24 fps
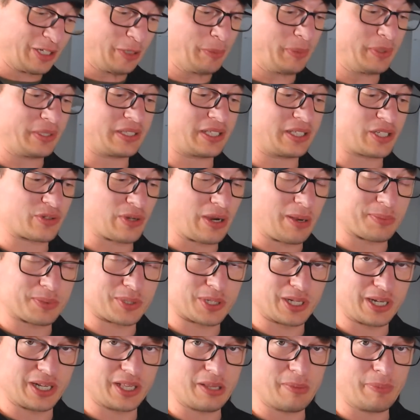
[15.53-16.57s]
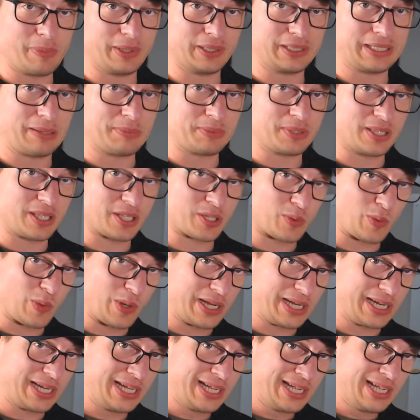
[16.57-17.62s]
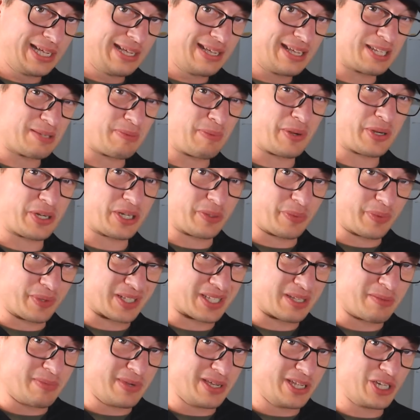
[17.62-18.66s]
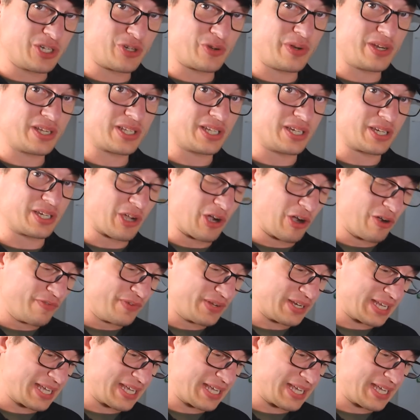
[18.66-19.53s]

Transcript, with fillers: bit of disruption in the build up to this one, especially with some injuries and COVID